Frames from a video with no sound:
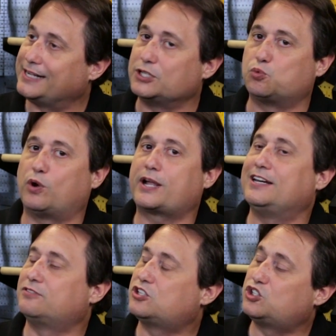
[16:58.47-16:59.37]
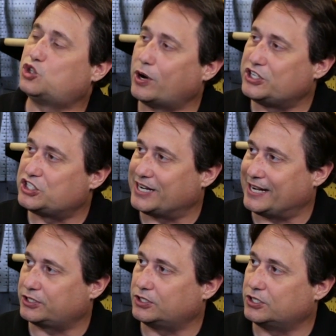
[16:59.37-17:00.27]
is what kind of storage
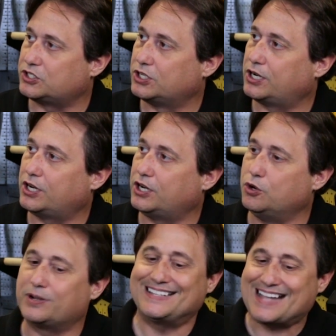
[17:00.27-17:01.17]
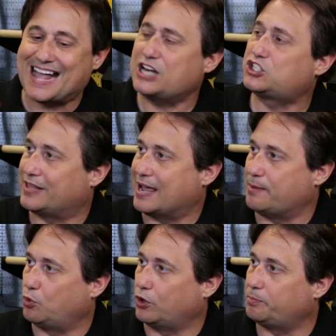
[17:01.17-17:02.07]
connectors you can attach to
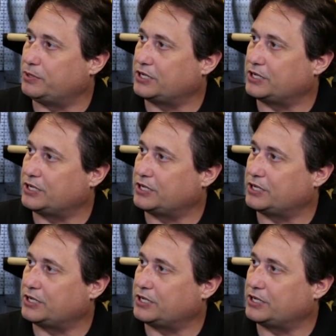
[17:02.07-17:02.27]
that board.